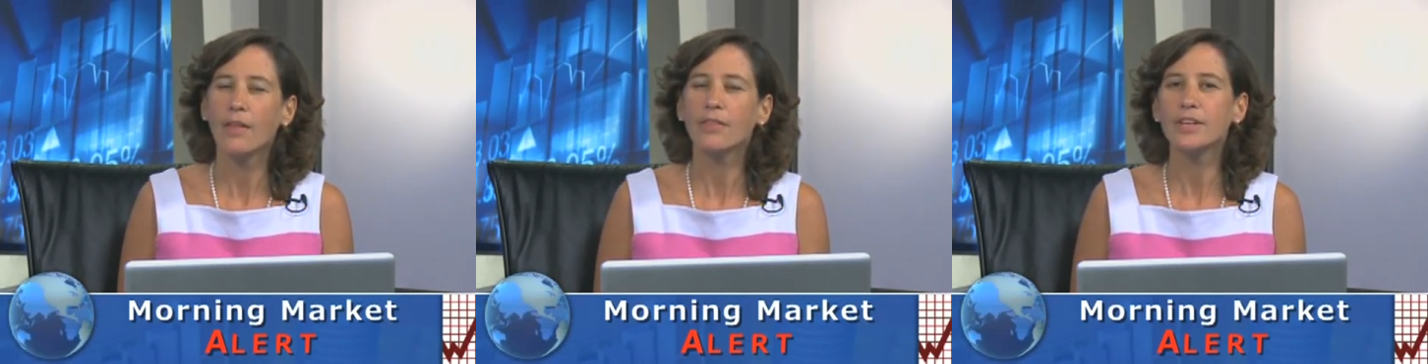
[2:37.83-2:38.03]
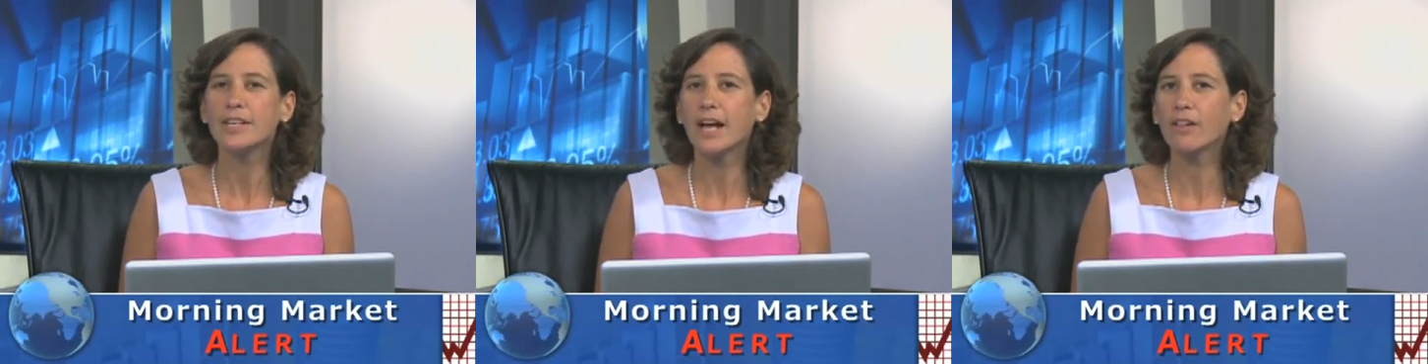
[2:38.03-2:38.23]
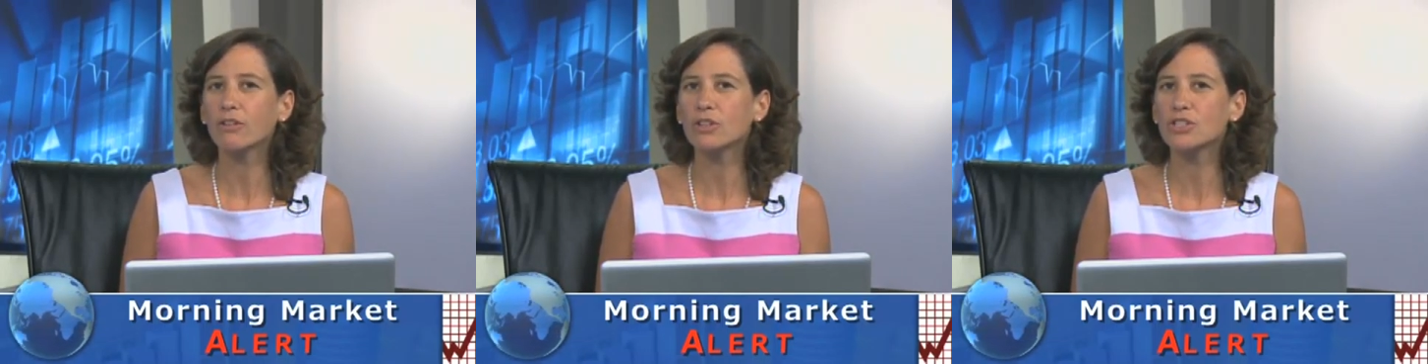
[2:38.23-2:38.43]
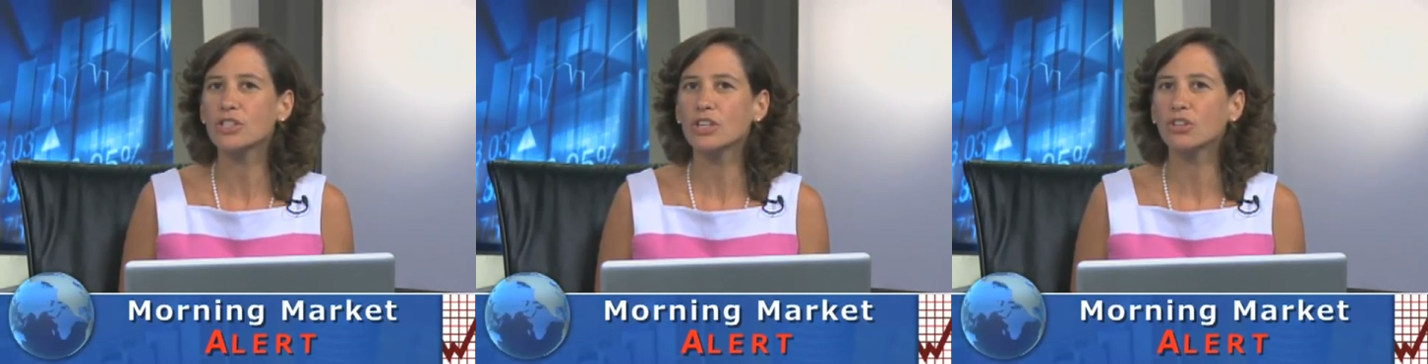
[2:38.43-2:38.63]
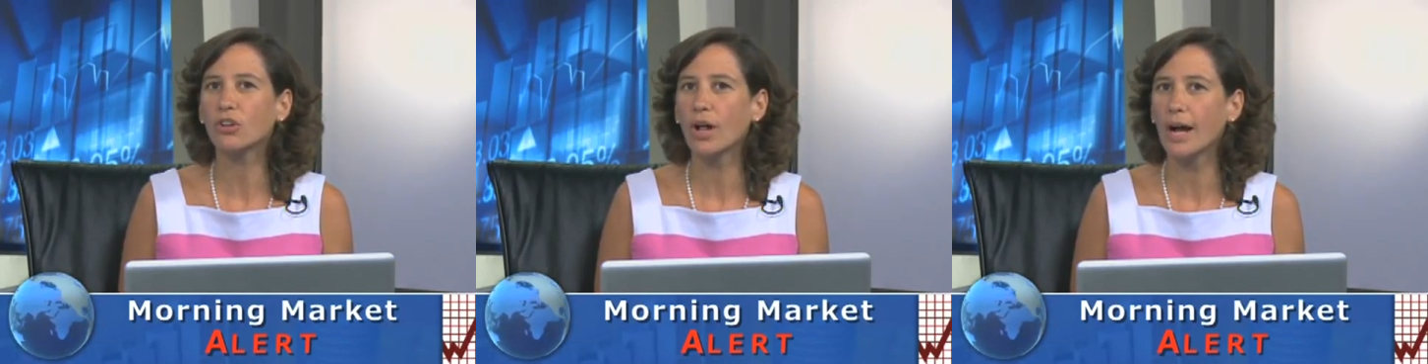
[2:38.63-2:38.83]
The dollar is
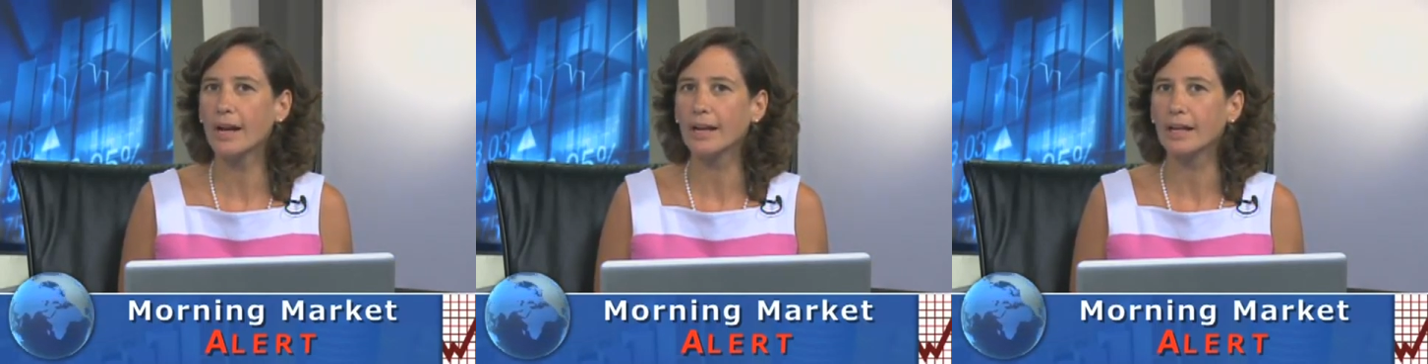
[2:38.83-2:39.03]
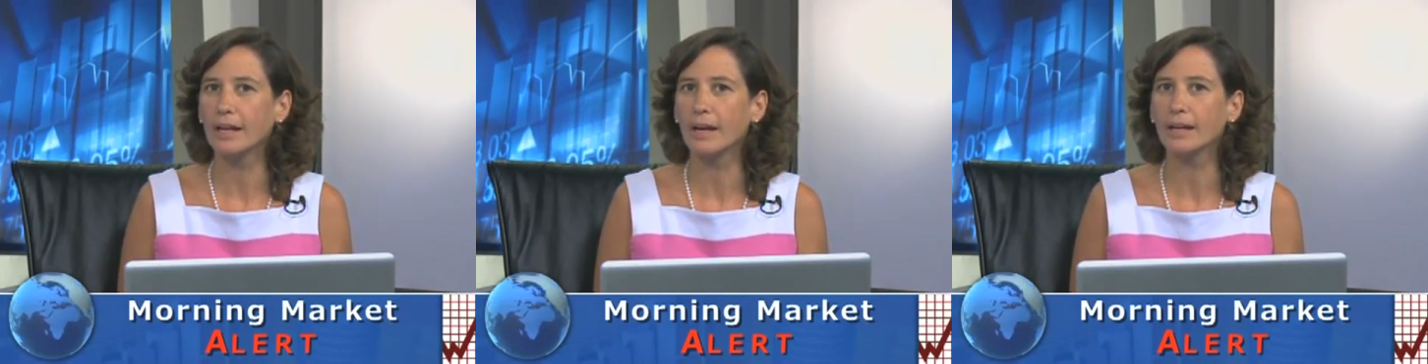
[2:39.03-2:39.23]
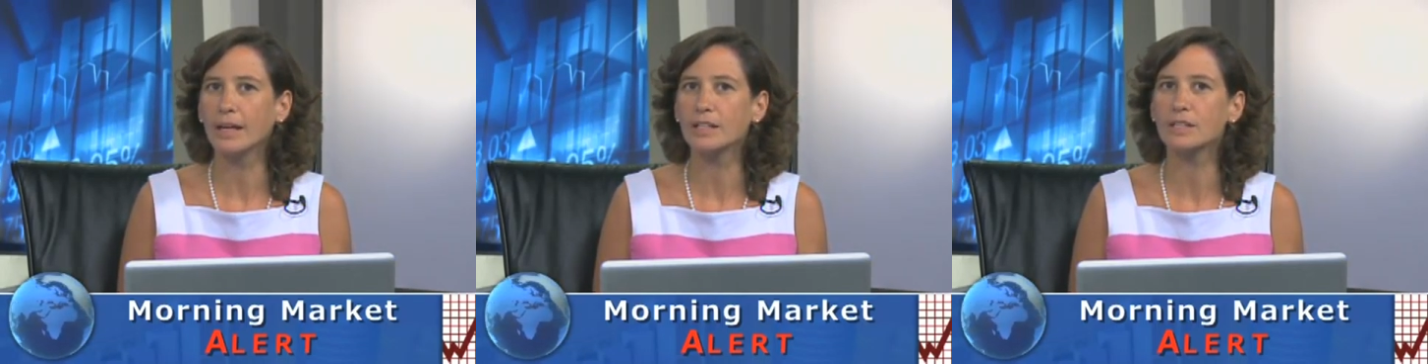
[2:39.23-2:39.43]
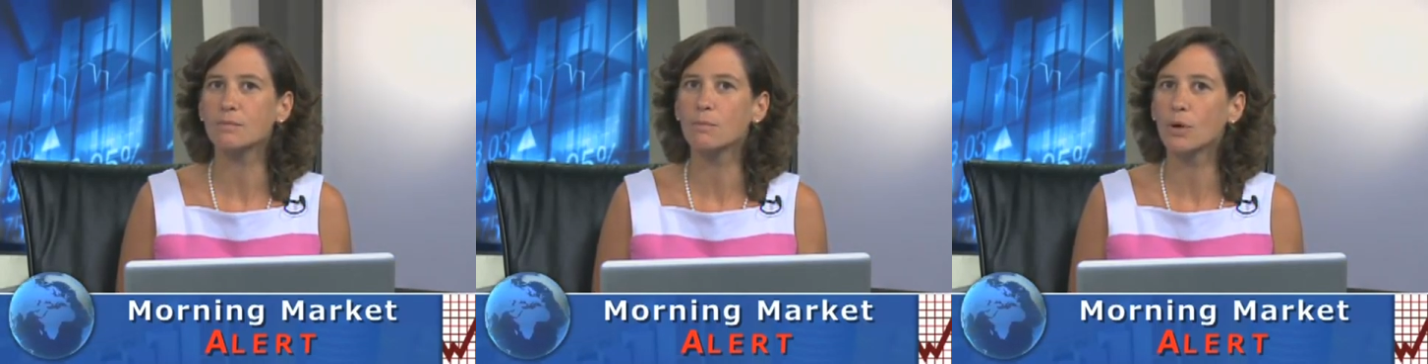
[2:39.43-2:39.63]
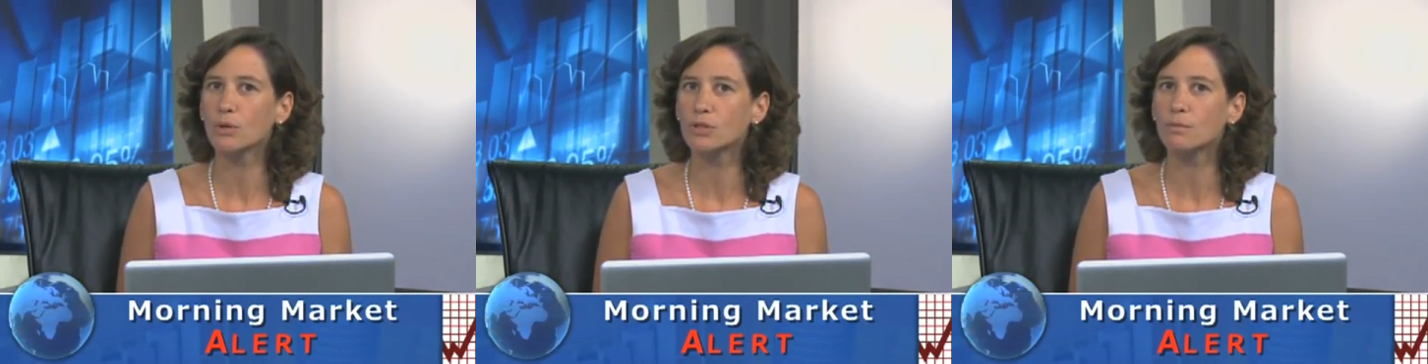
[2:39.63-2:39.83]
declining against
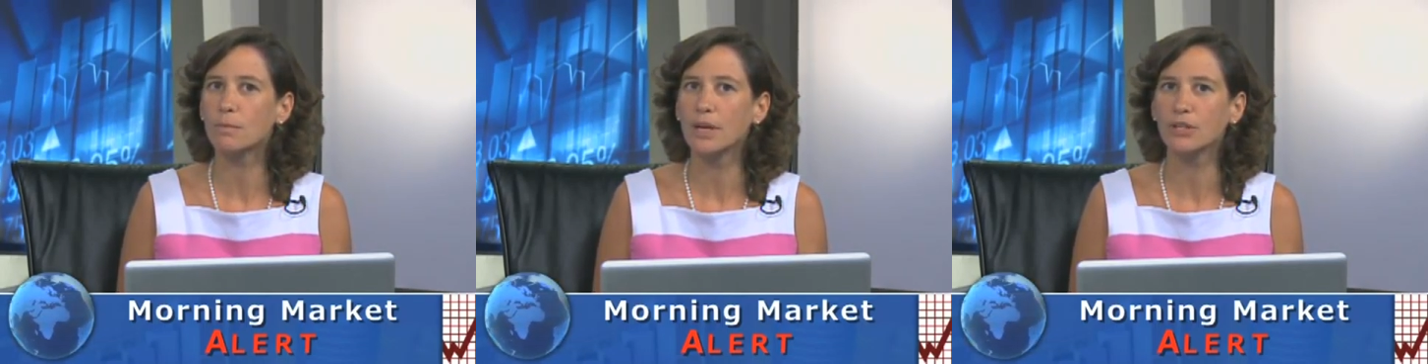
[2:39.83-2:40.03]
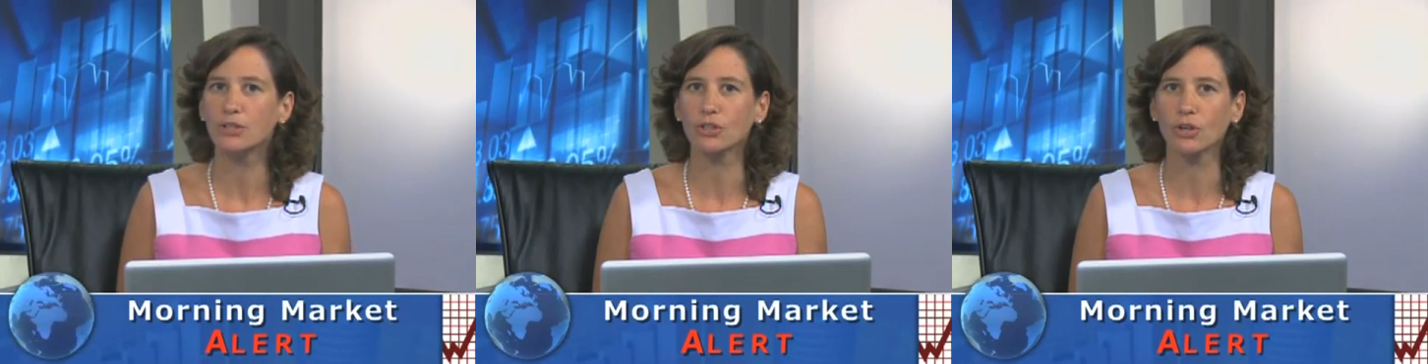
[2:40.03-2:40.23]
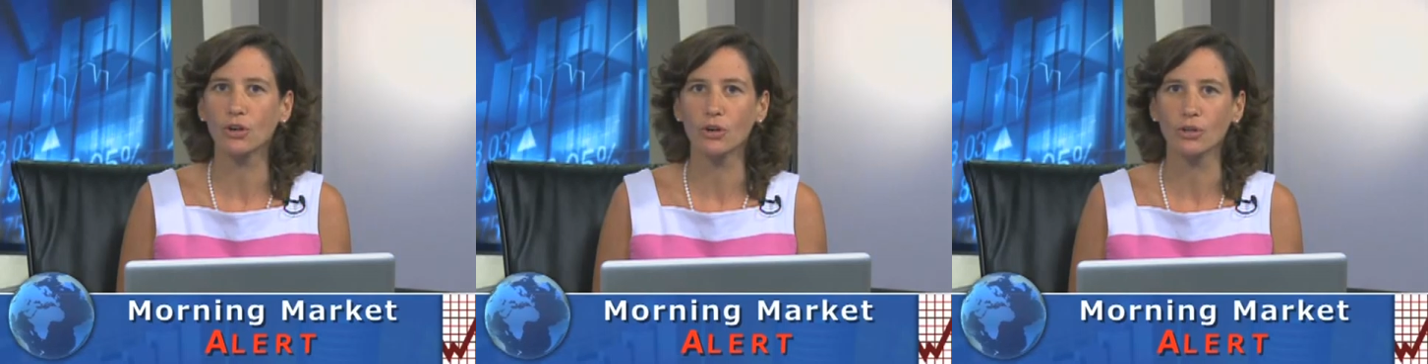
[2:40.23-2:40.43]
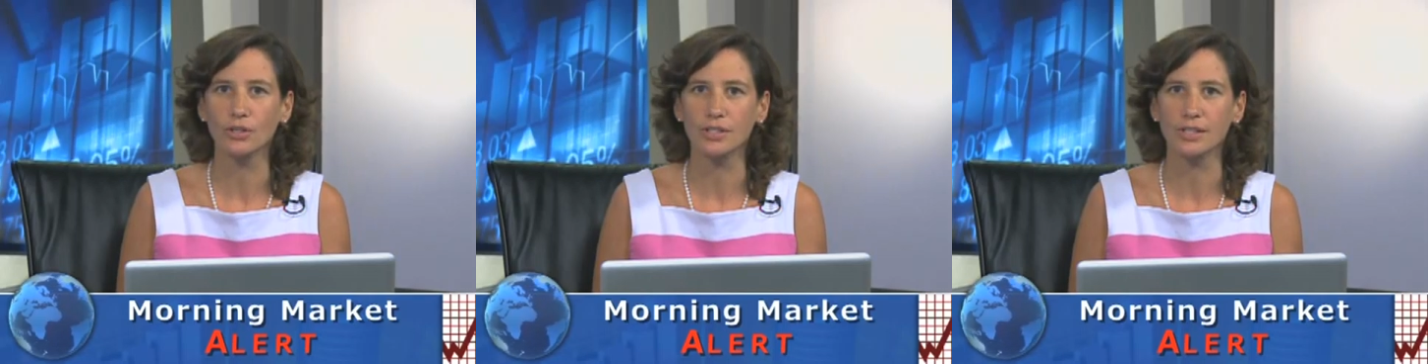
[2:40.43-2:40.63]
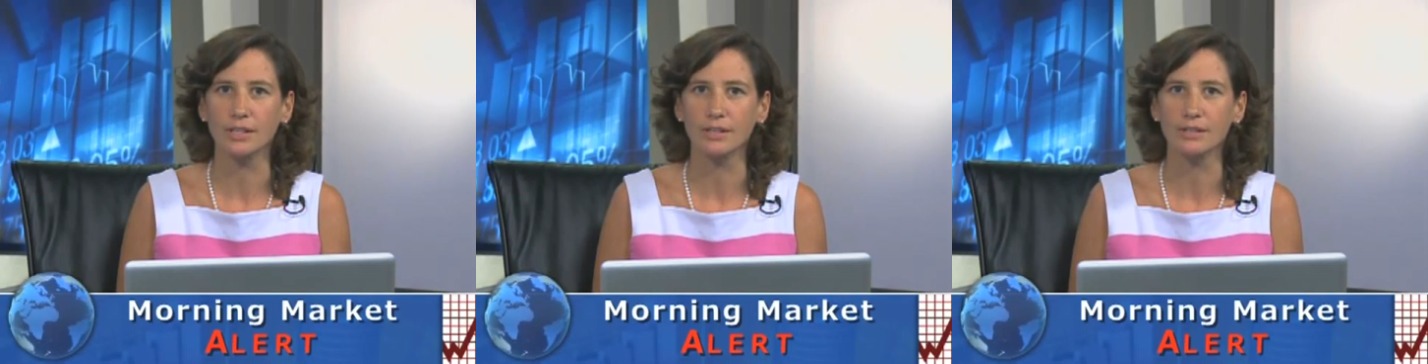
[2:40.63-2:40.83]
most major
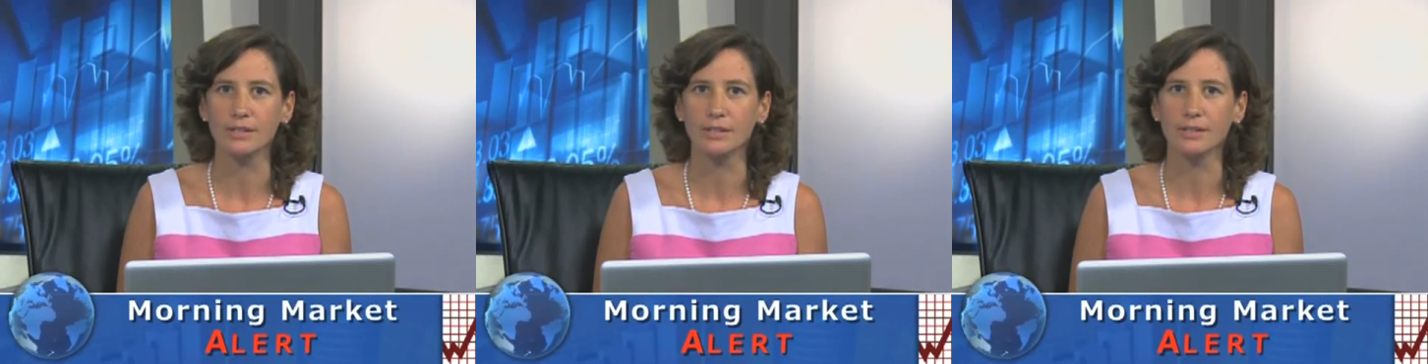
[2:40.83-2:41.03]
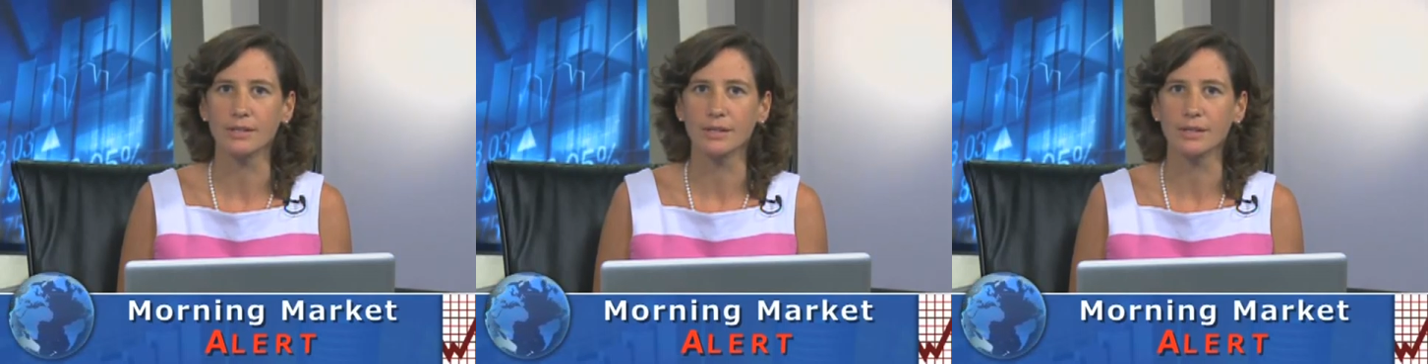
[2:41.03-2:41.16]
currencies,